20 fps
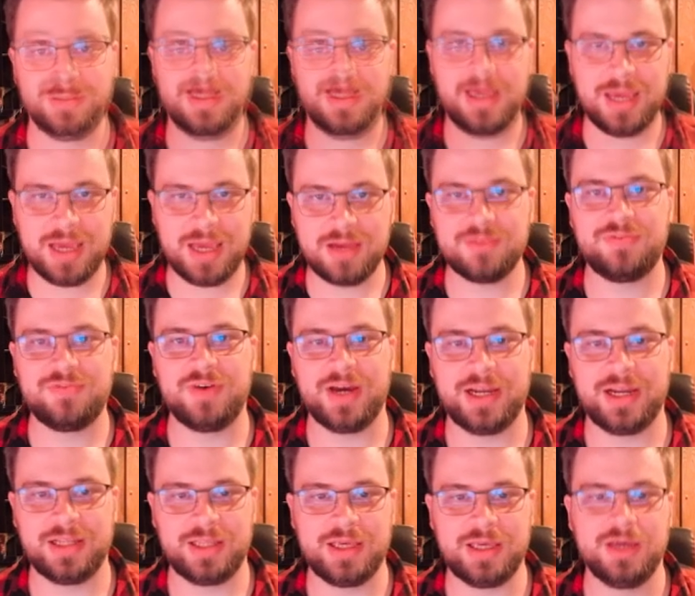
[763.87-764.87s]
And
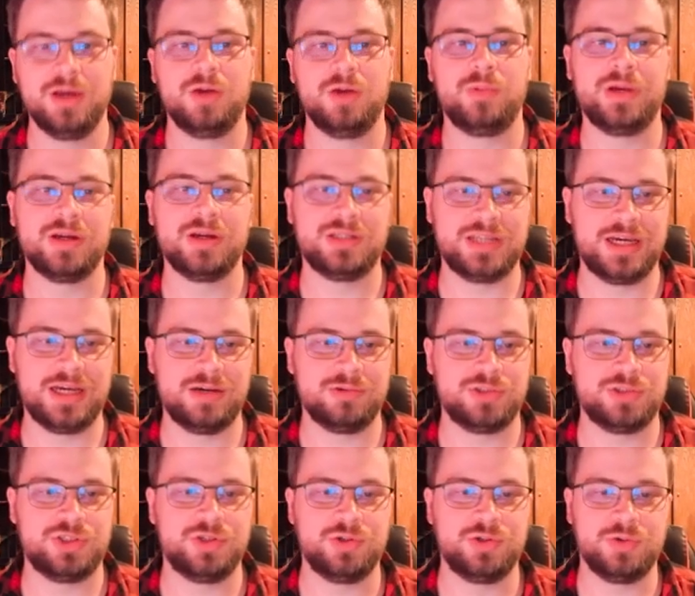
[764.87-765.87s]
finally, we are
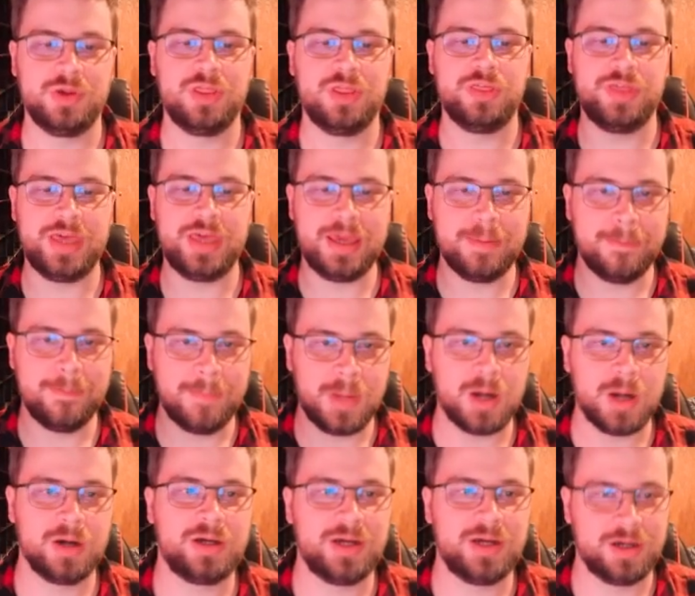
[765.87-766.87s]
down to the
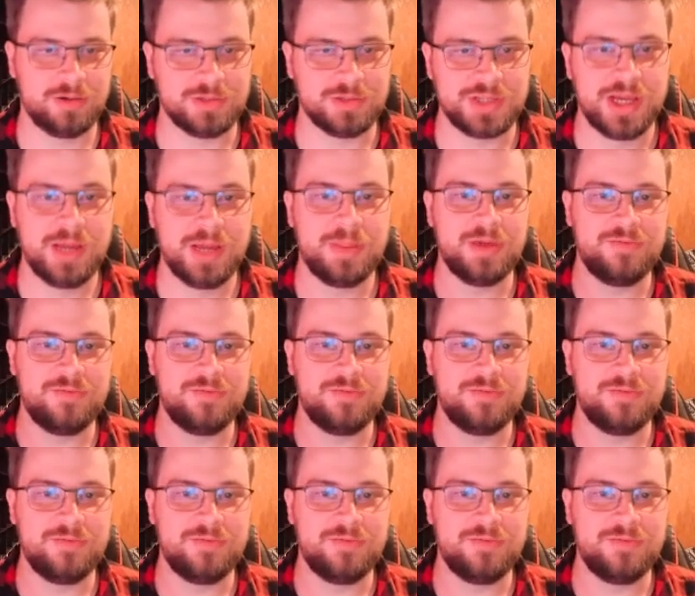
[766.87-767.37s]
Marcos,